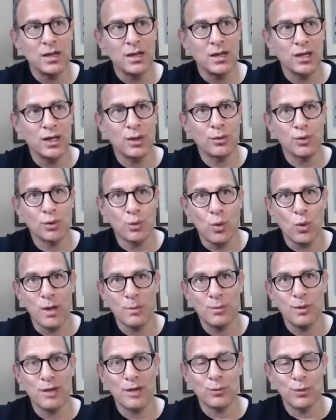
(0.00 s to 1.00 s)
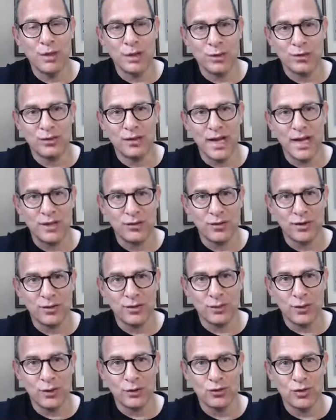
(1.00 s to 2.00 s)
the 1 minute Reader's Digest
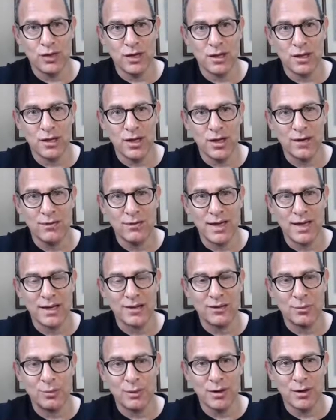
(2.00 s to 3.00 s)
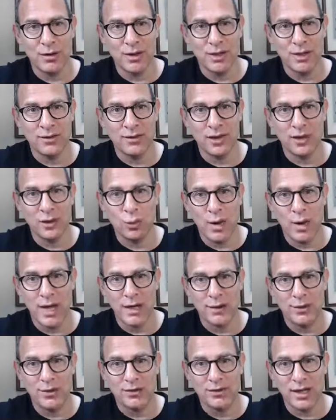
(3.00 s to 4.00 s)
version of that experience and why
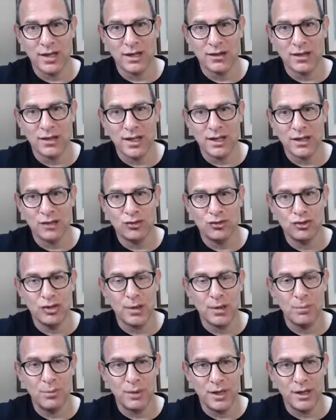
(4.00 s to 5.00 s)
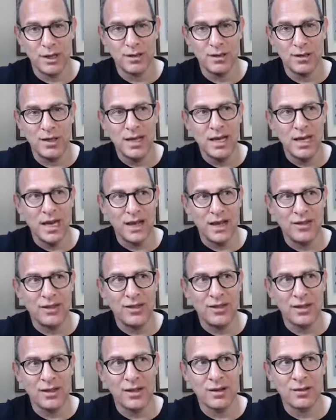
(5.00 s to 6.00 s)
you decided to kind of jump in and
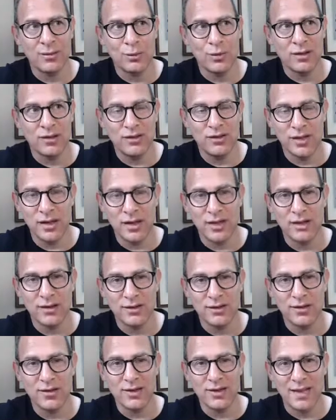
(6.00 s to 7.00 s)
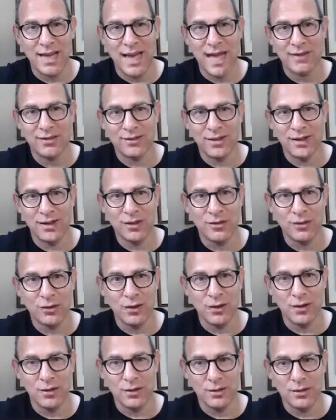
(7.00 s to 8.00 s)
the resilience and tenacity it
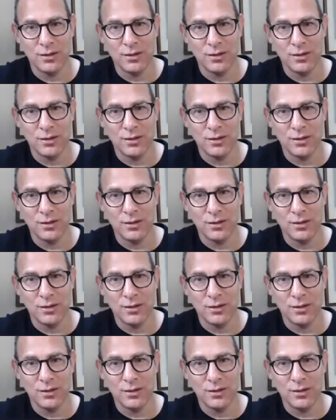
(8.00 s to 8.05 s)
took.